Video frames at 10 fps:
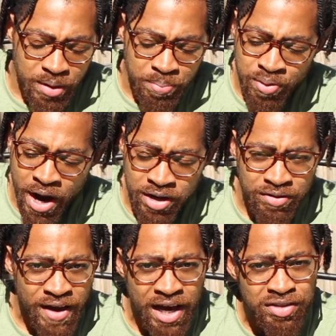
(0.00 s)
Proud
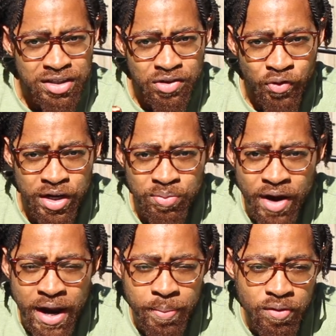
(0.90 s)
of how the rib
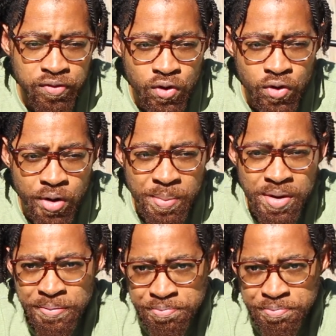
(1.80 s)
rack performed.